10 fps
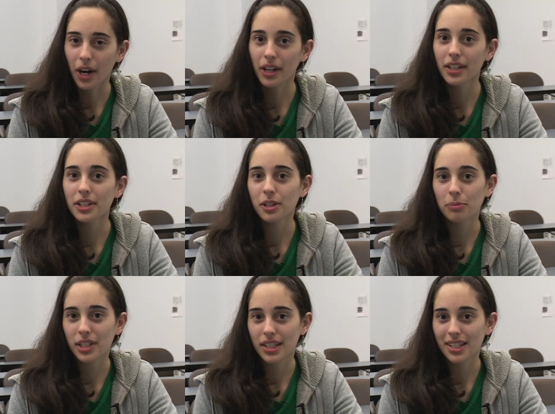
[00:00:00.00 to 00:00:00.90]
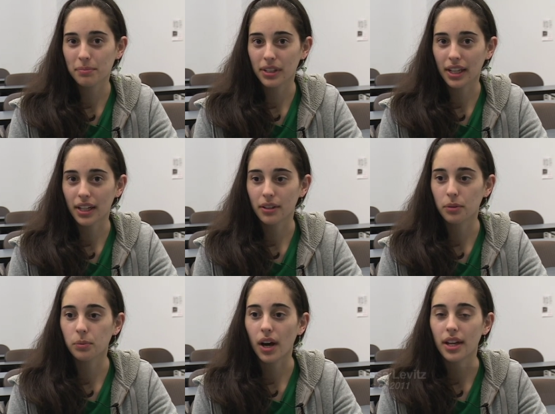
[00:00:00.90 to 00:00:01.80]
Our initial business plan
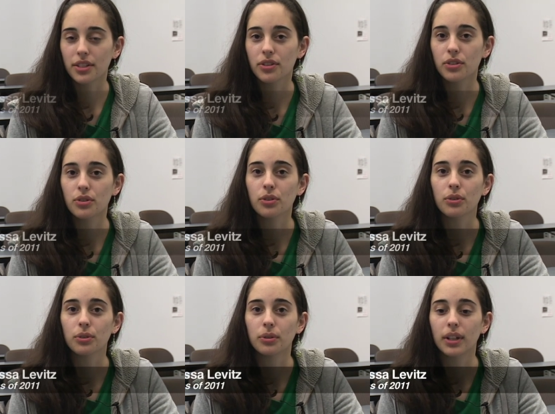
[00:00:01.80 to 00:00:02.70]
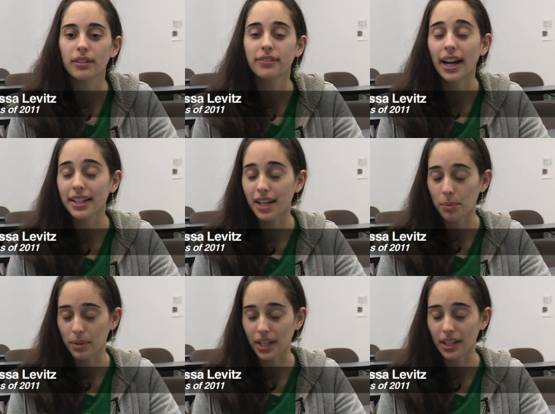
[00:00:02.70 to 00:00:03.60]
was to find
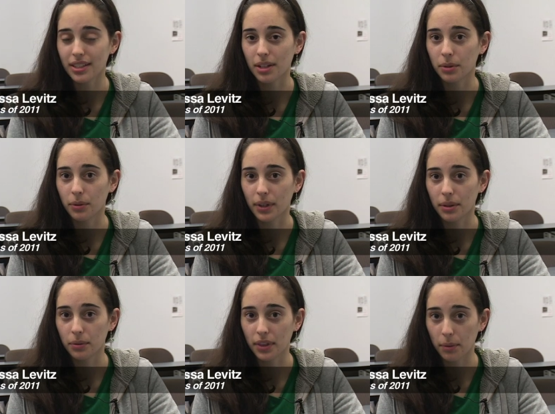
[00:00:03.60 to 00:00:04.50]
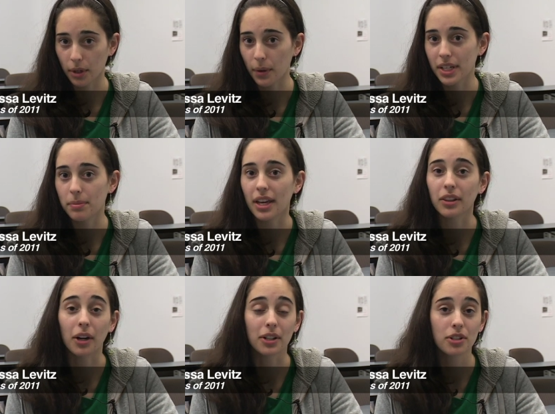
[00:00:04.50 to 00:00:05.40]
companies that would go, that were going to be at
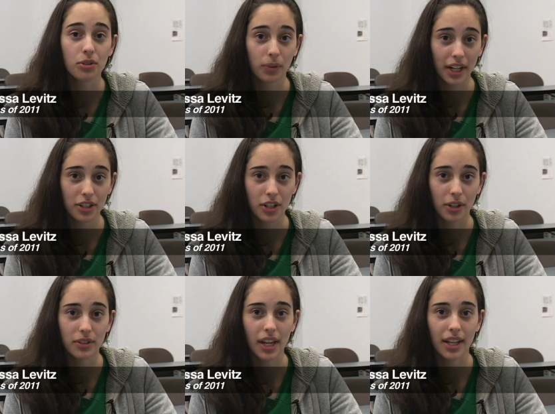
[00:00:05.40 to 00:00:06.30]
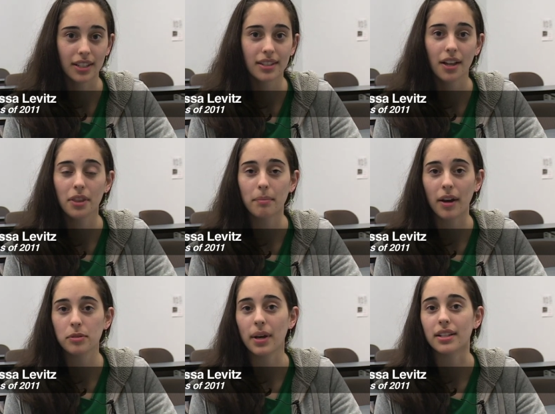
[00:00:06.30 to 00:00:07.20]
large trade shows and sell them
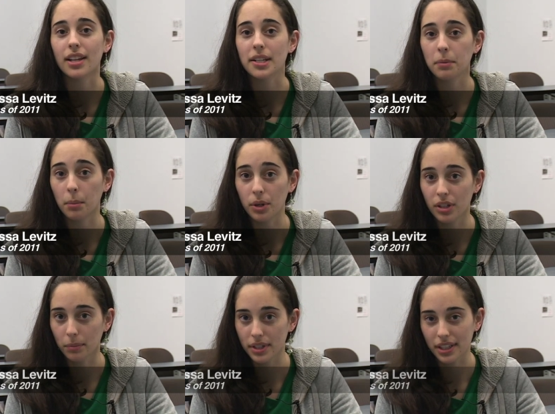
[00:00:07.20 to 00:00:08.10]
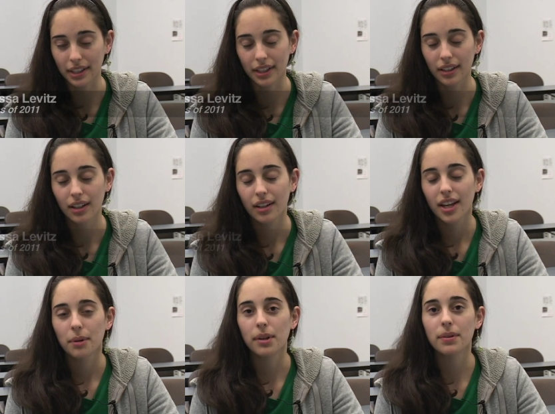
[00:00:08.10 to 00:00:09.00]
mouse pads as promotional material.
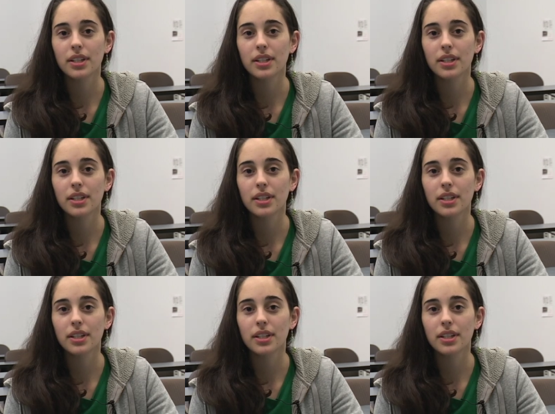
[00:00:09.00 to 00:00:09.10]
We would